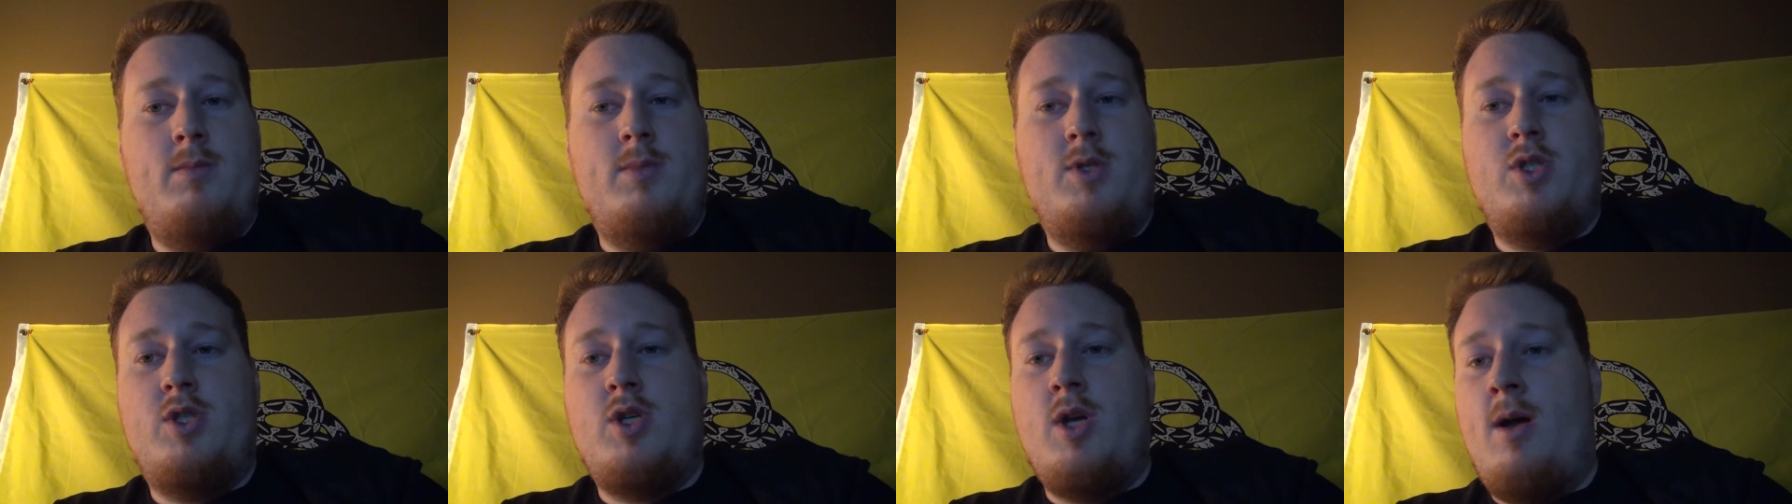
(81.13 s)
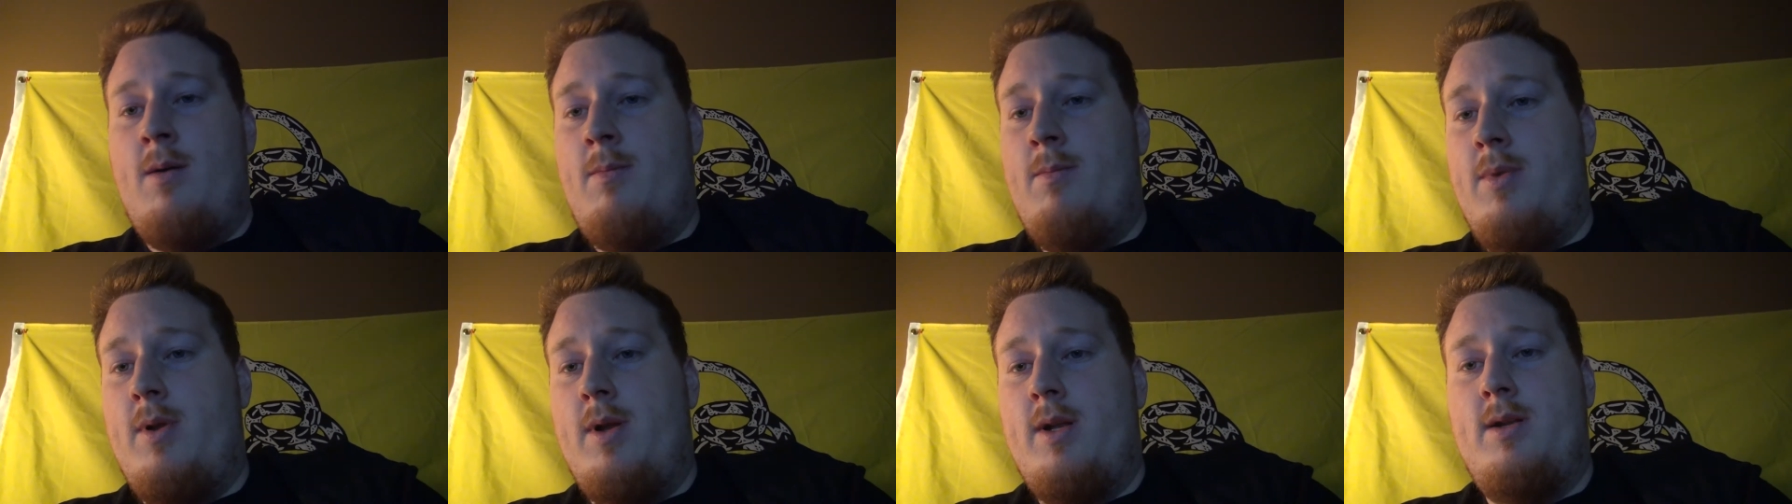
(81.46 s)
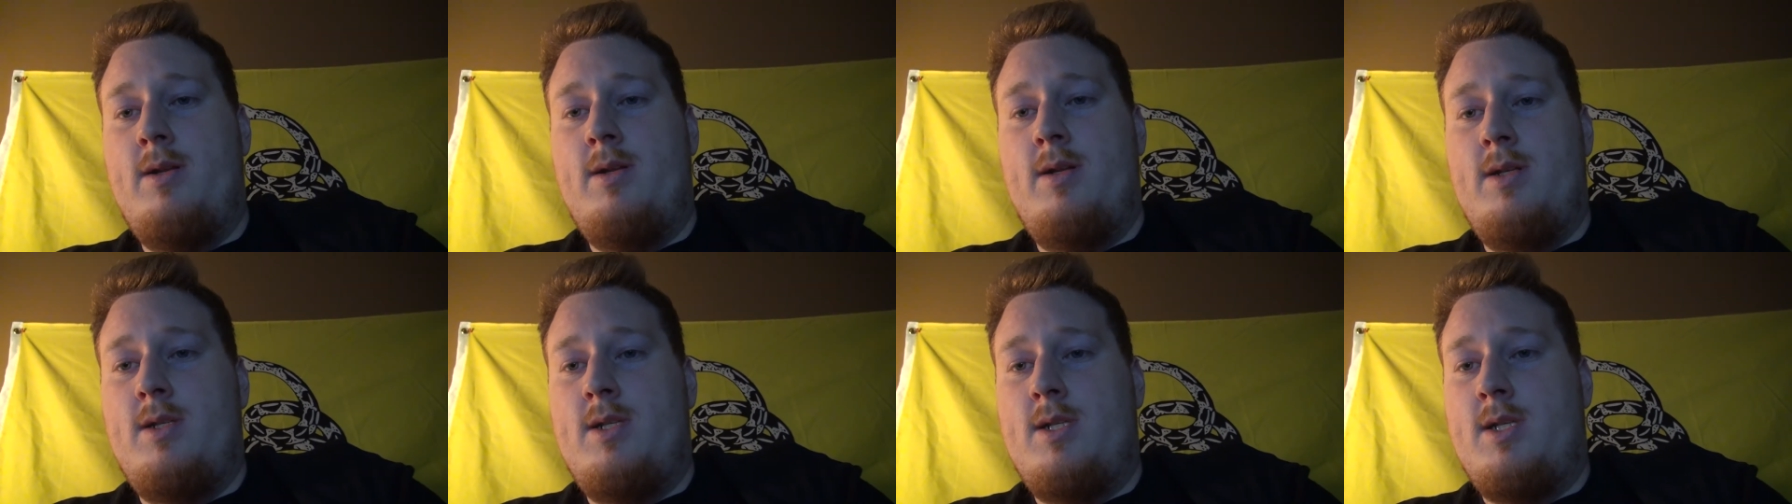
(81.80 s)
jump
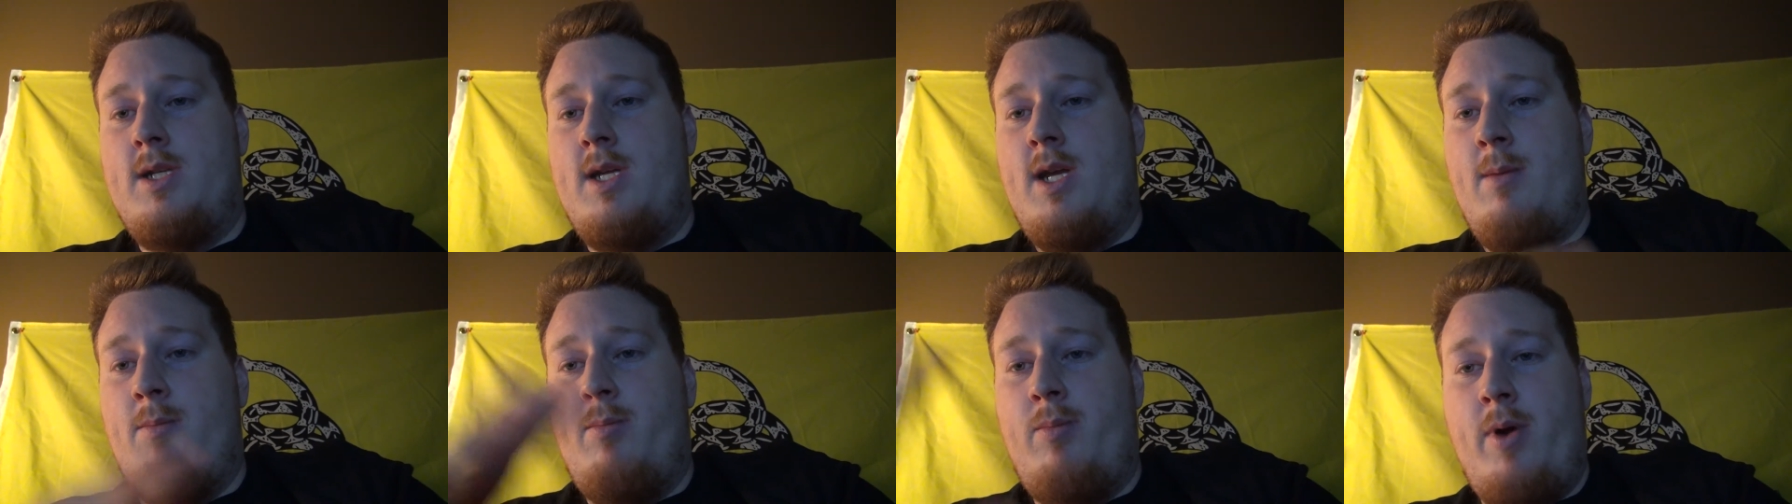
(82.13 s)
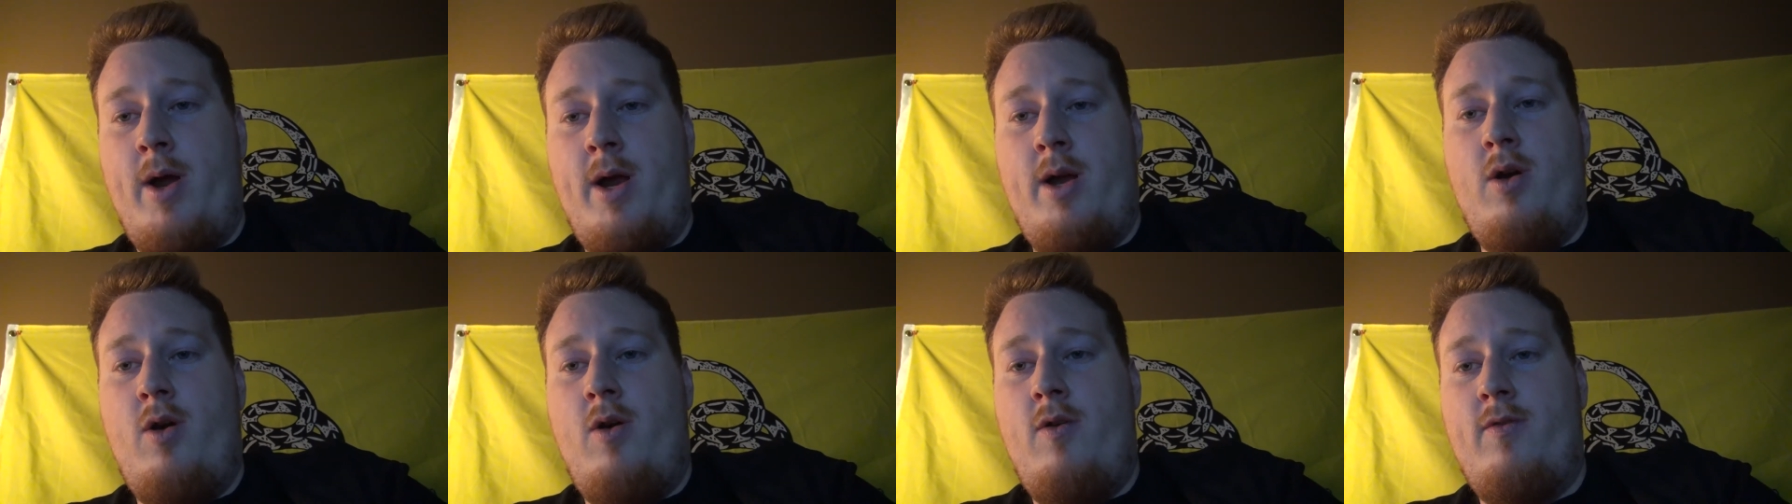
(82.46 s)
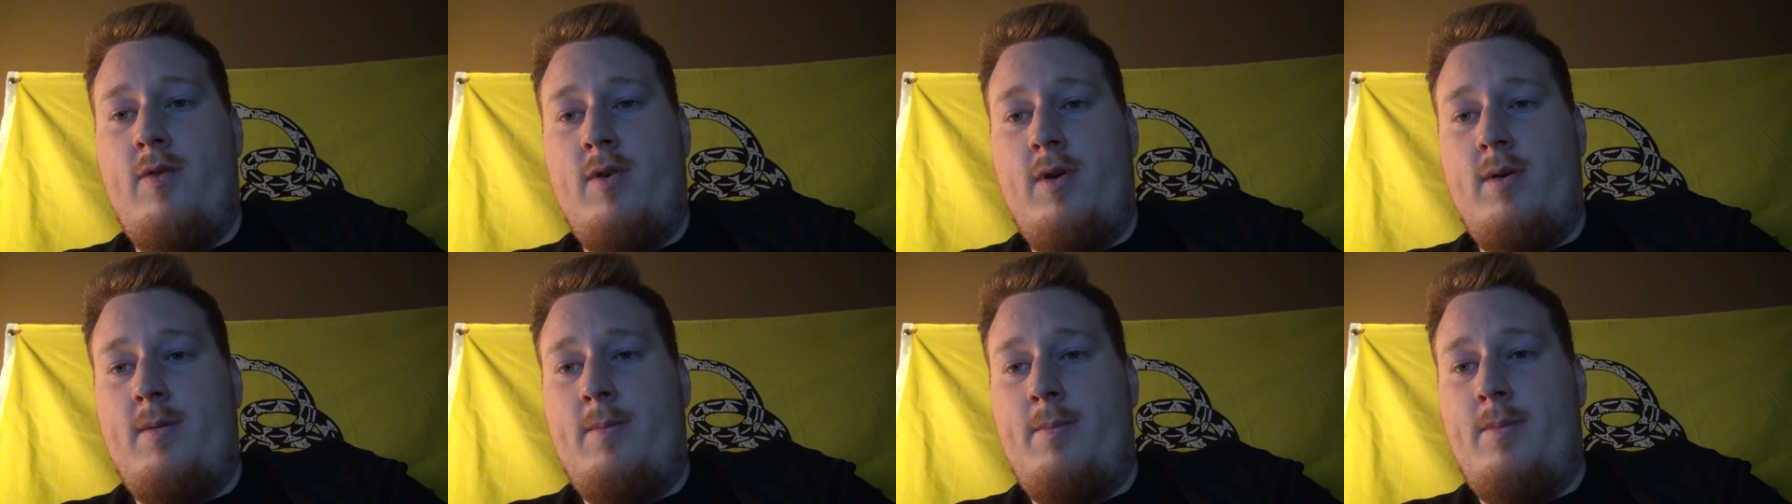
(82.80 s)
and skip right
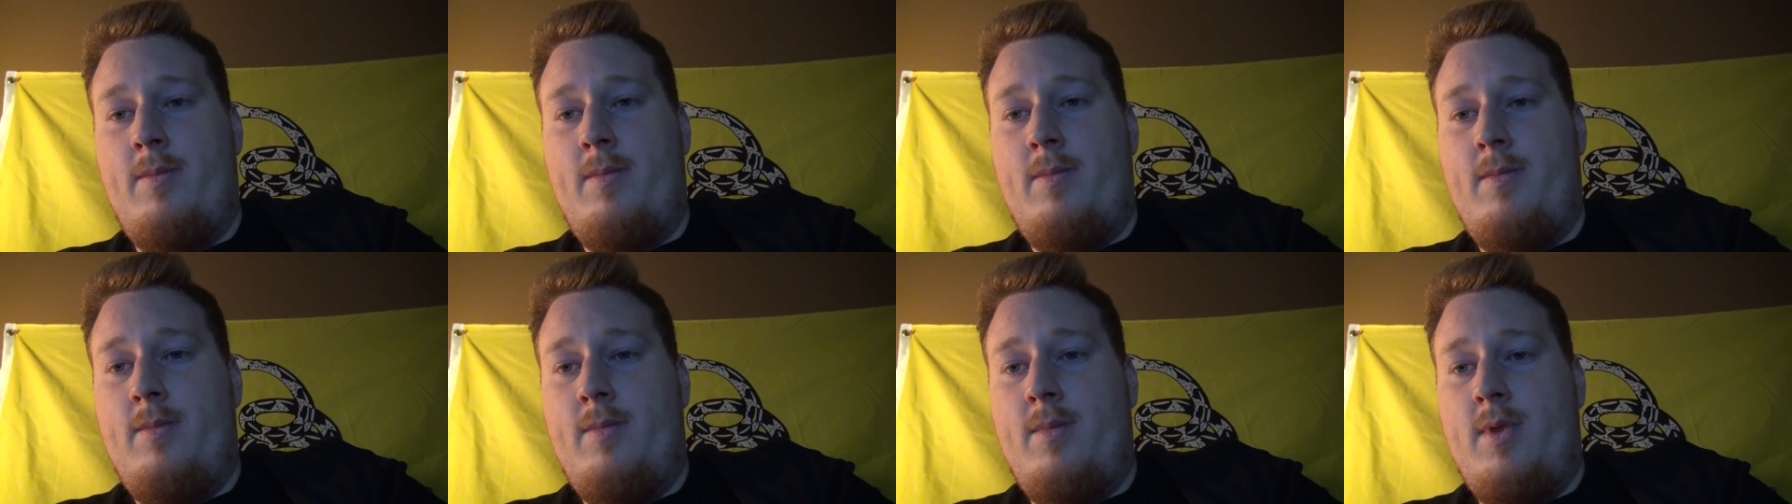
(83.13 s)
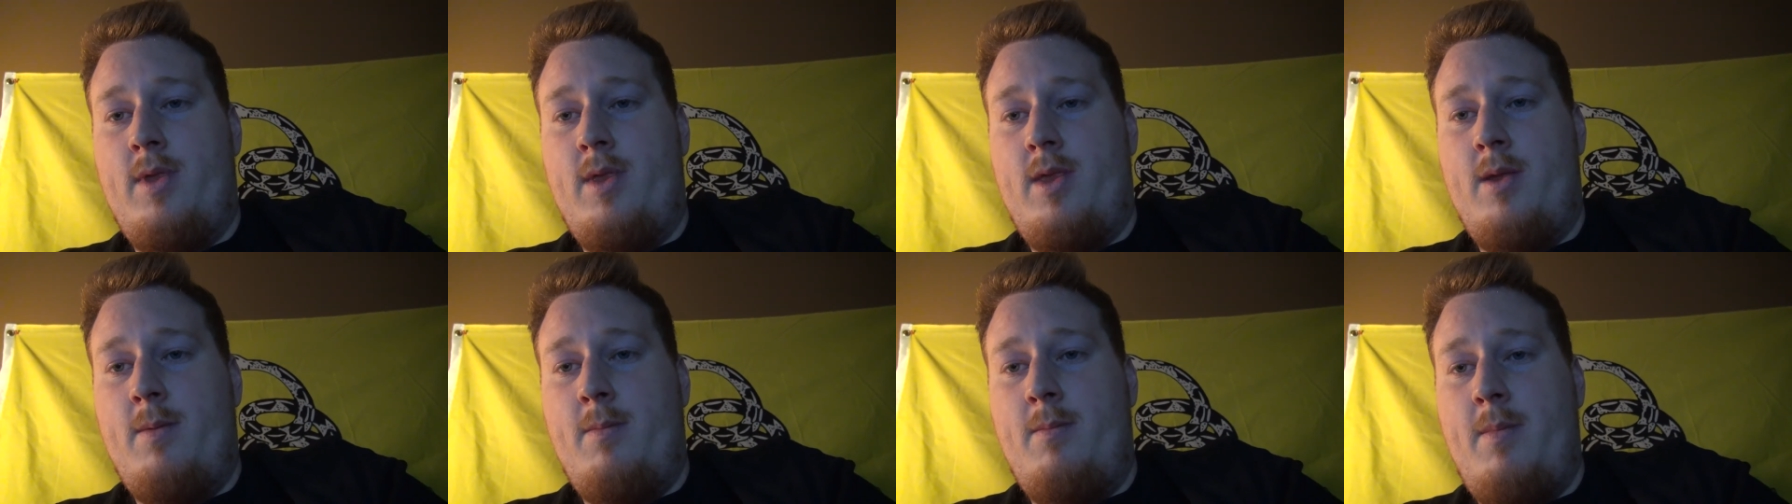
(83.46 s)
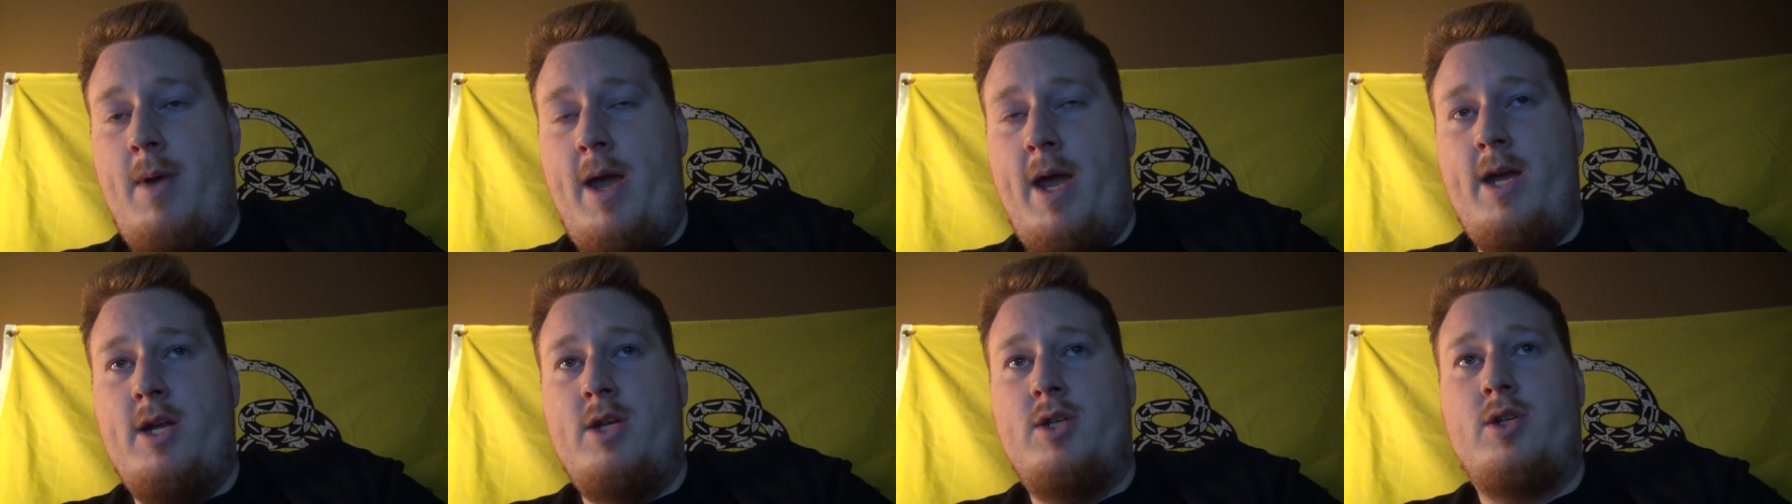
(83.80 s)
over the
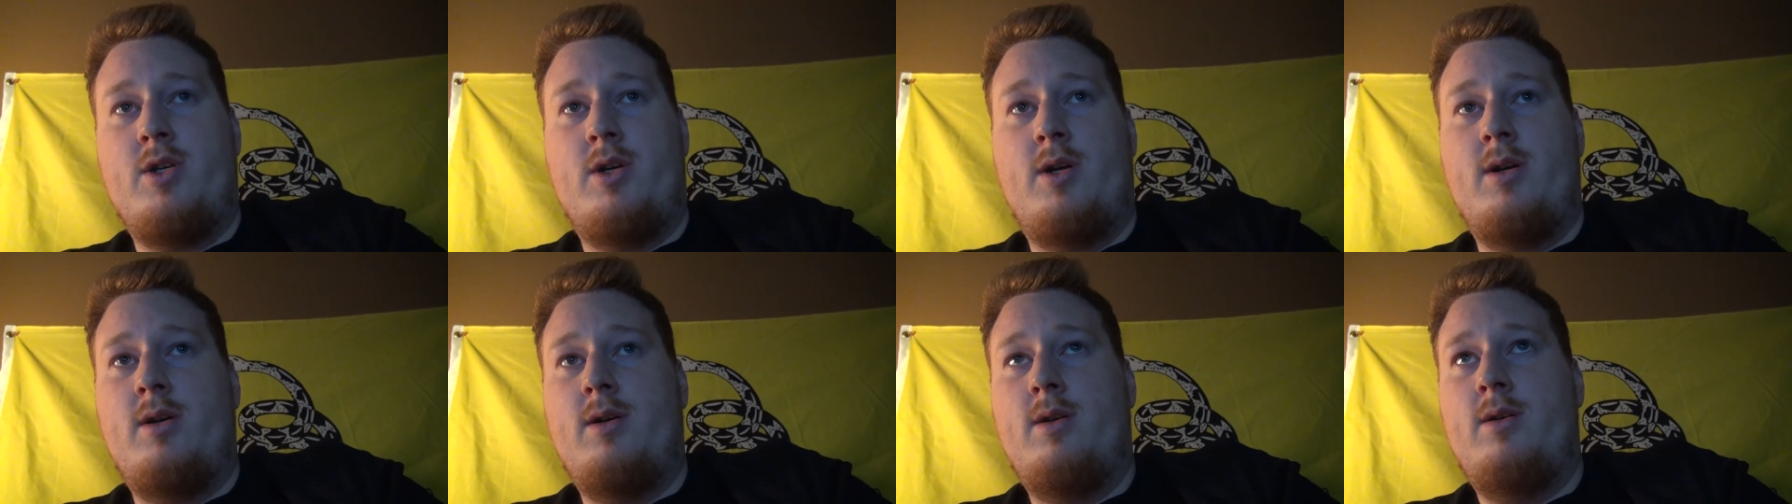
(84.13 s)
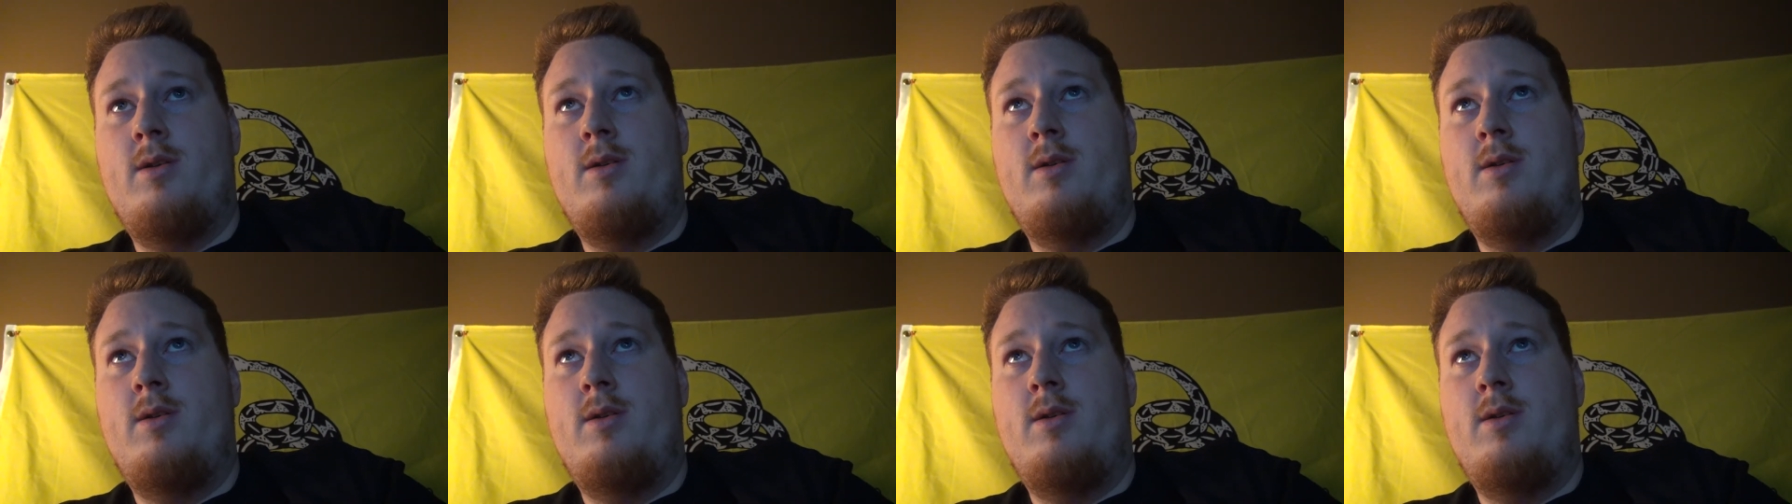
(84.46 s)
major